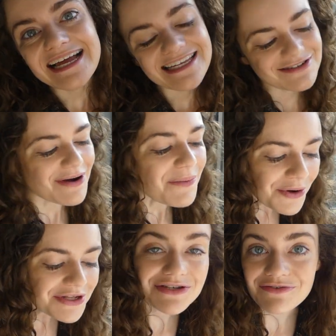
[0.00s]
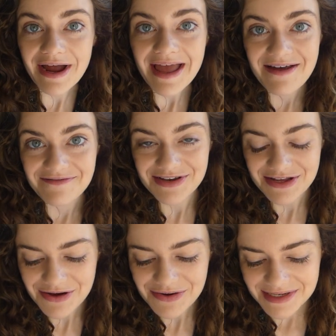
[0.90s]
So I wanted to write a
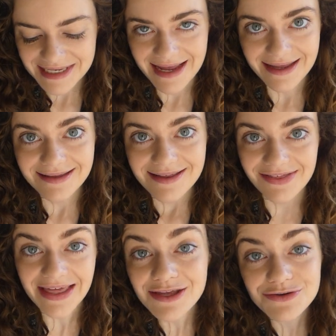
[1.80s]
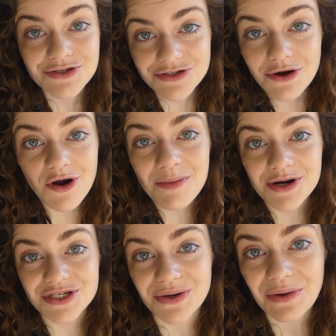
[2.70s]
video saying thank you so
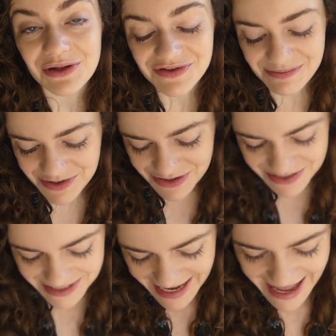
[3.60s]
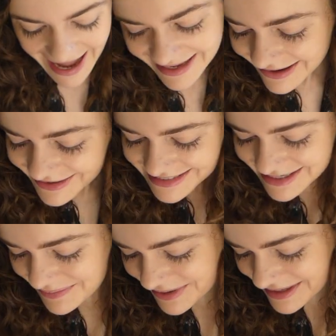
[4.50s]
much to all of you because I can't
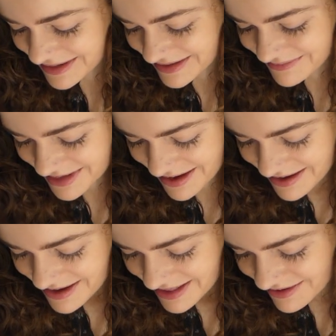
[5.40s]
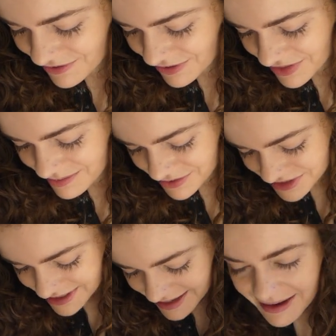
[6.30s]
stop looking at them. they they've all got the
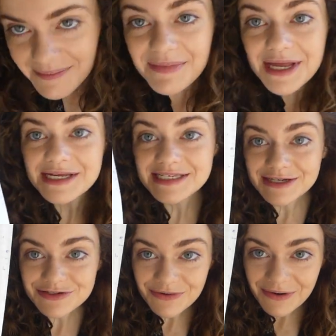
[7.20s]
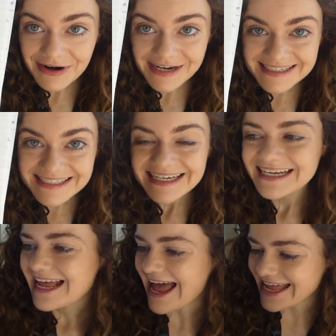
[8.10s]
most amazing drawings
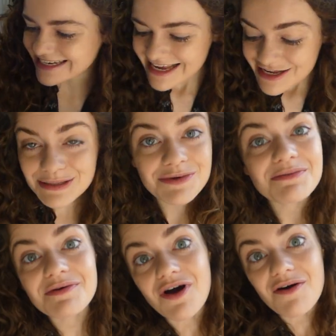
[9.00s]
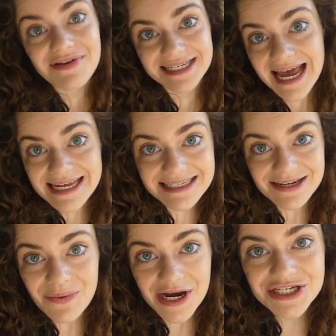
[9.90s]
and some of them have got
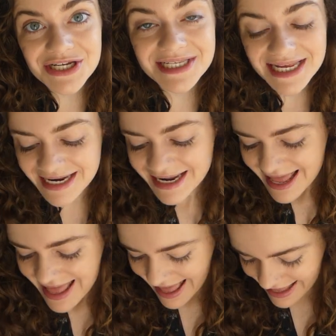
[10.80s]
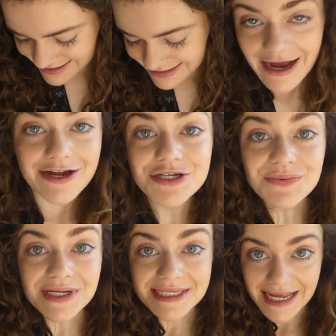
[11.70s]
fantastic questions in and I just
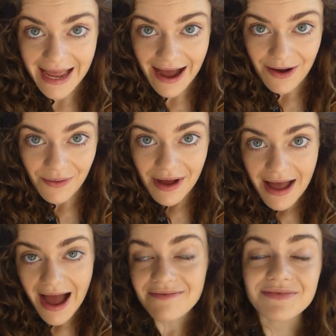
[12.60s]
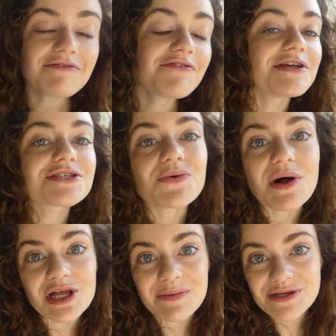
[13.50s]
wanted to say how I've never felt so
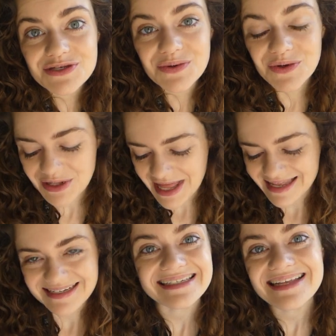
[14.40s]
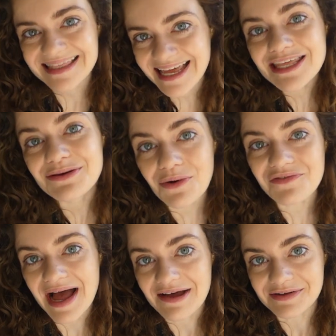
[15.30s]
welcome at a school and thank you all
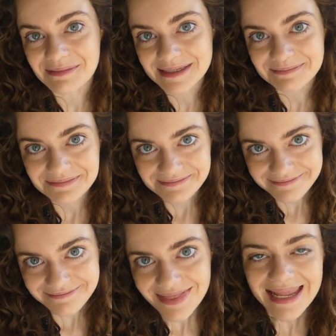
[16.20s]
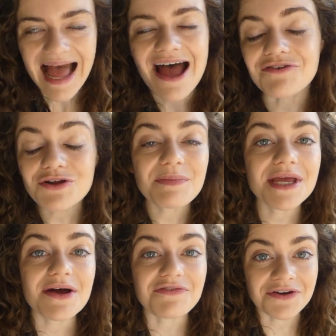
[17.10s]
for having me. I thought it'd
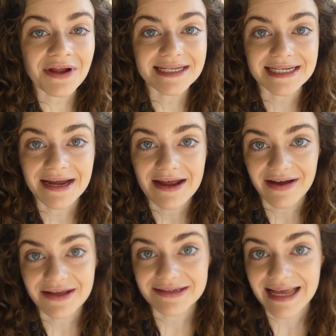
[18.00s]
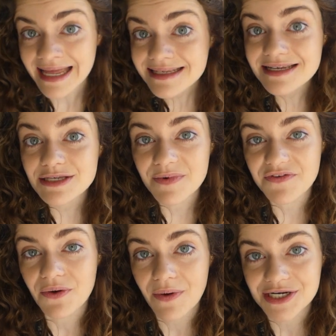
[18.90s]
be a fun idea if I could answer some of
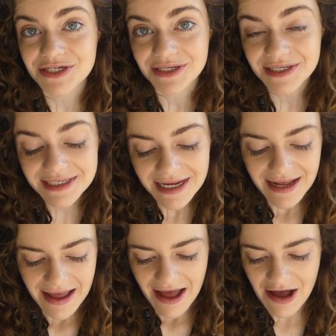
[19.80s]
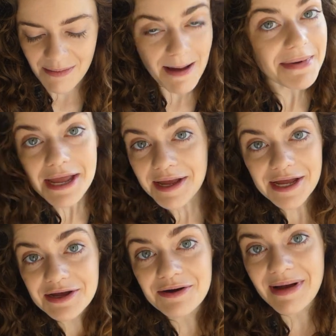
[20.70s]
your questions, um, and maybe I
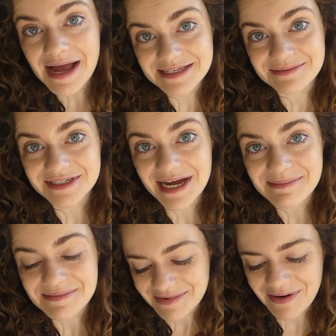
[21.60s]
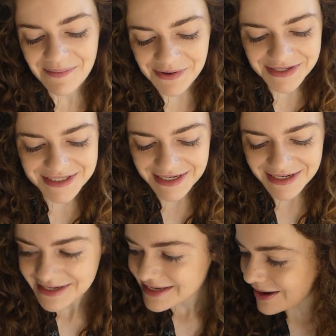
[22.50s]
can come back sometime. But I wanted
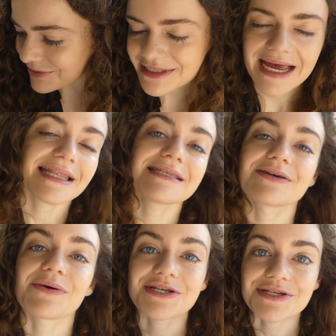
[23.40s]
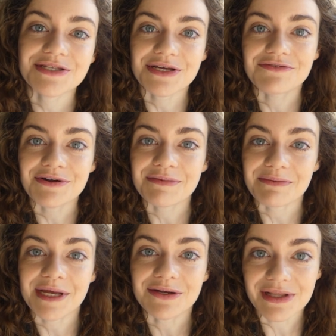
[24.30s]
to I wanted to answer the questions that you've written to
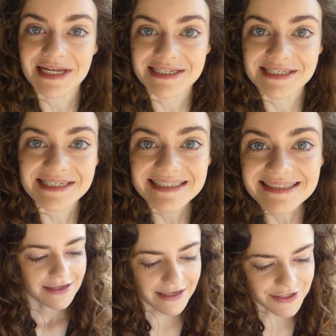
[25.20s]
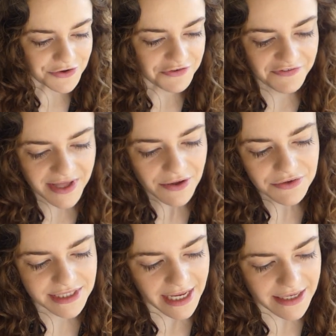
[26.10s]
me in your letters. Okay, so Theo
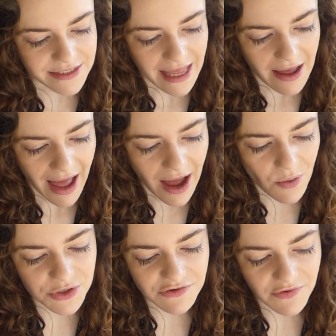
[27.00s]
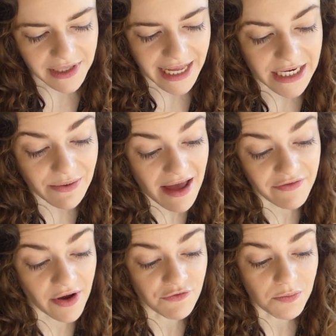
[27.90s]
says, how was a volcano
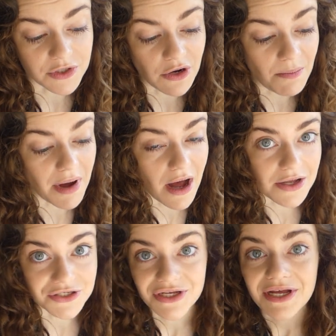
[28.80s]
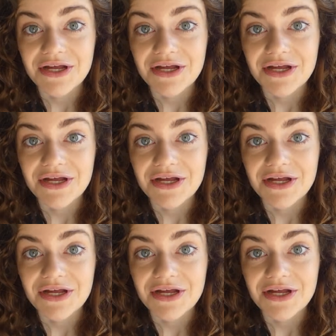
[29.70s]
ever erupted on Mars?